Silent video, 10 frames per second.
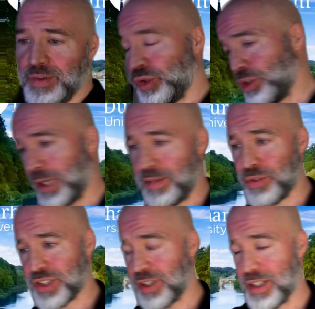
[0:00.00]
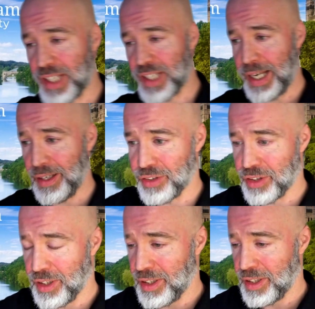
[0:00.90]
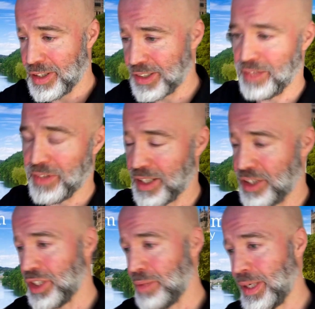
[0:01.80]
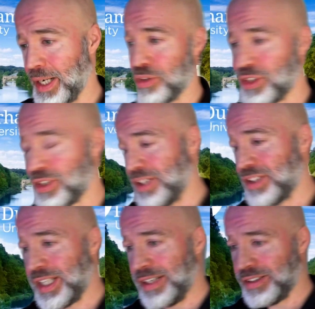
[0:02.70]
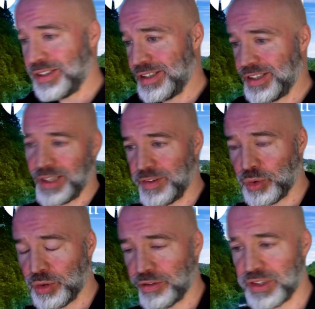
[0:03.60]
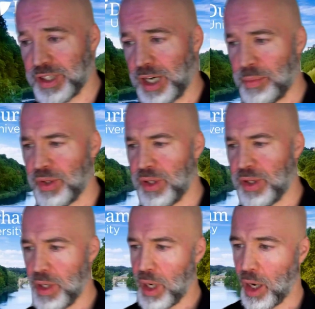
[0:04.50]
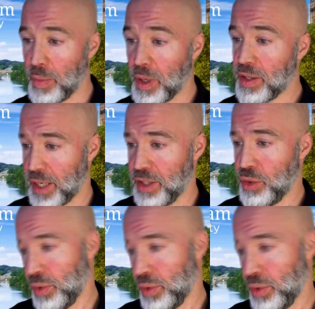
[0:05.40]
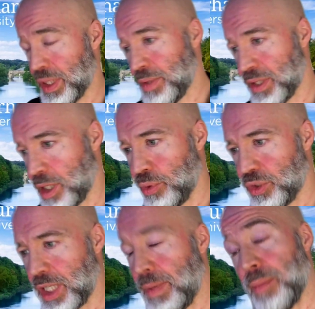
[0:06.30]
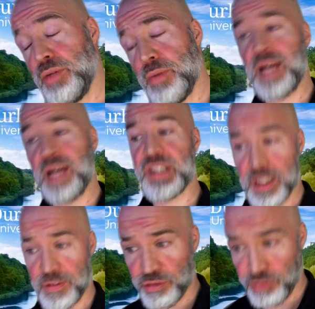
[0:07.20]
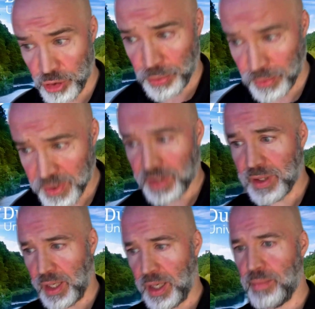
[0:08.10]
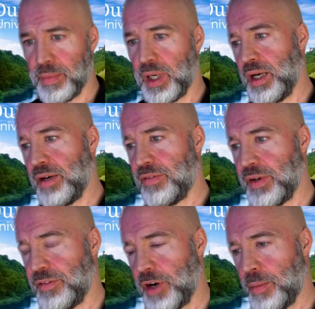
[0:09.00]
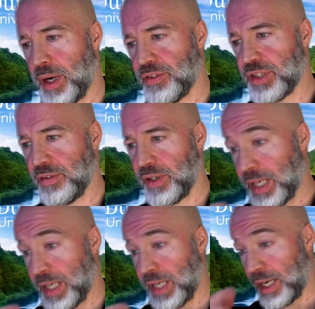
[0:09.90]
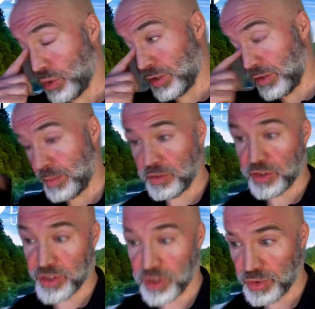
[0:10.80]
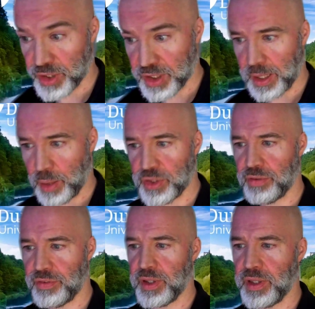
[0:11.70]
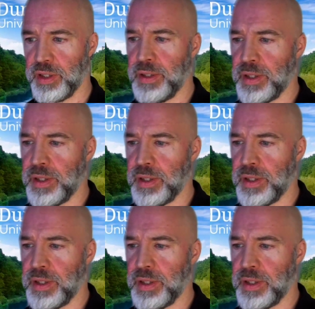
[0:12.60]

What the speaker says: water, behavioural science and saving energy, behavioural science and saving more for retirement, then you'll get some examples come up. You might have to sift through a fair amount of stuff out there, and of course there are a number of consultancies now which offer